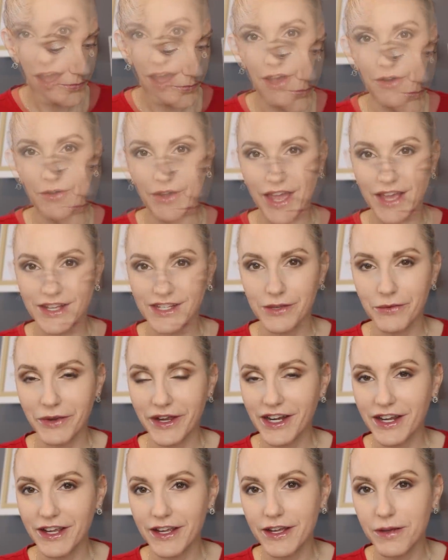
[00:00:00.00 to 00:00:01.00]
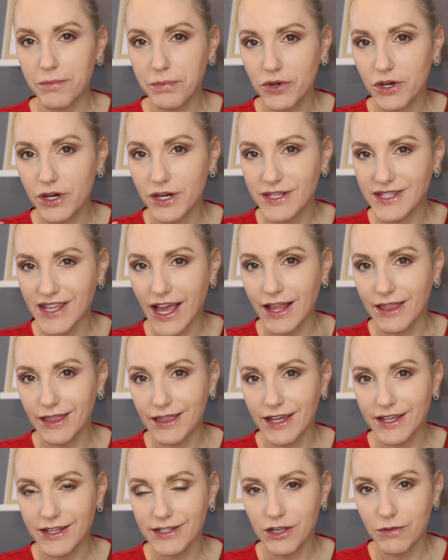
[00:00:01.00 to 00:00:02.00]
Okay, so we're going to put a
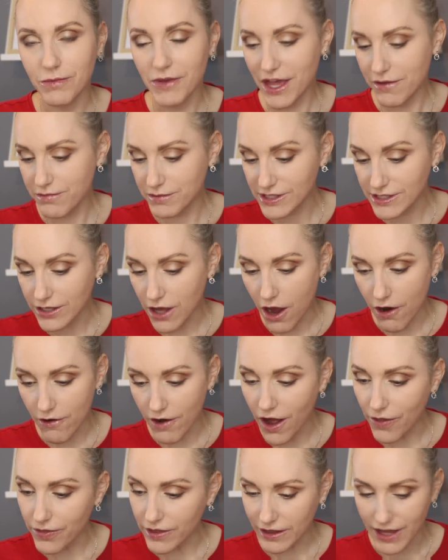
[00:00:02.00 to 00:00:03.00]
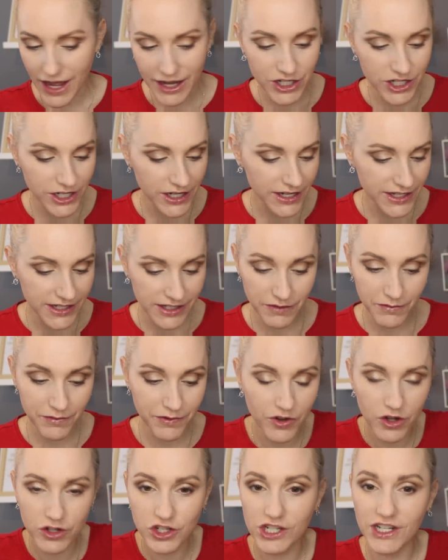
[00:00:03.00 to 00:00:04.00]
little bit of mascara on the lashes, and
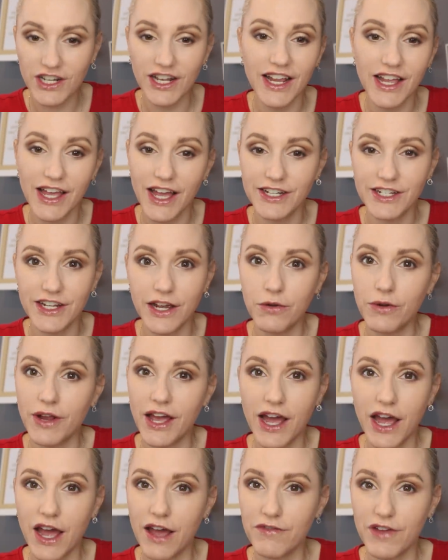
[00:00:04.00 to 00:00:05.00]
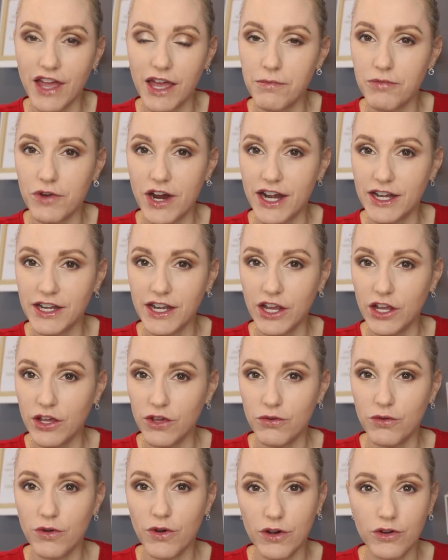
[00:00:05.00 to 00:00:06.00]
unfortunately I don't have a brand
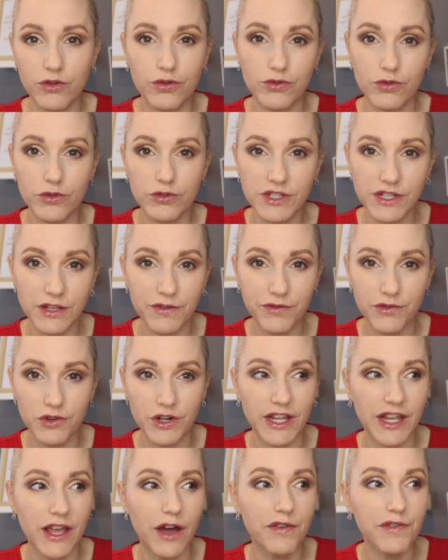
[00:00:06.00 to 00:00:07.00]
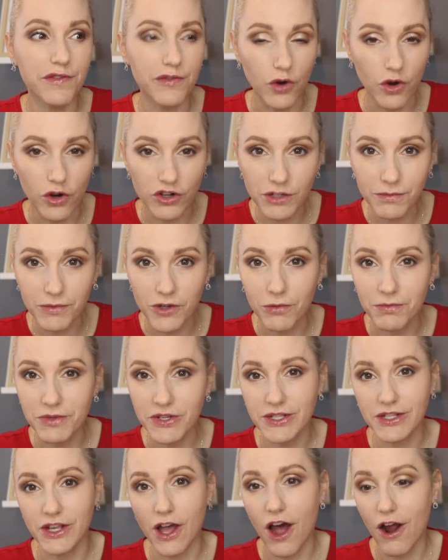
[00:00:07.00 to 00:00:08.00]
new cruelty-free affordable
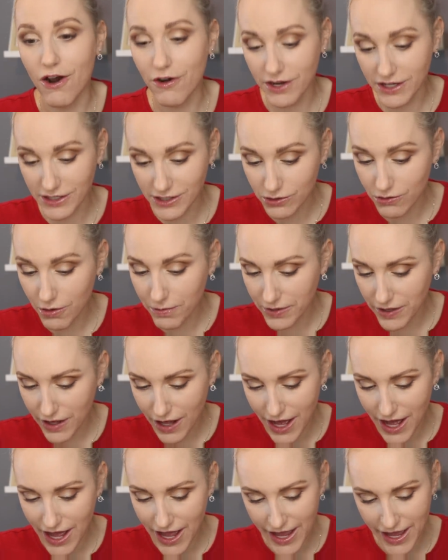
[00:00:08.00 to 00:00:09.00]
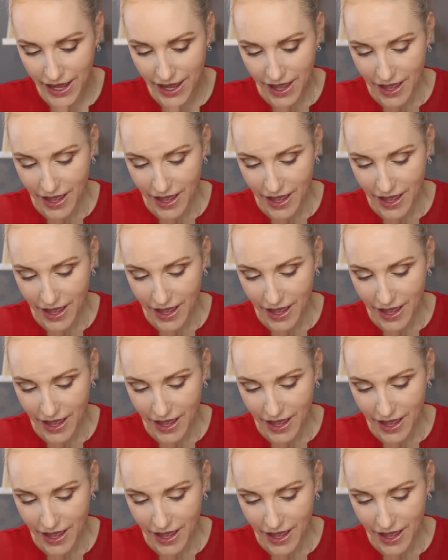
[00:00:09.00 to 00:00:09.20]
mascara to apply,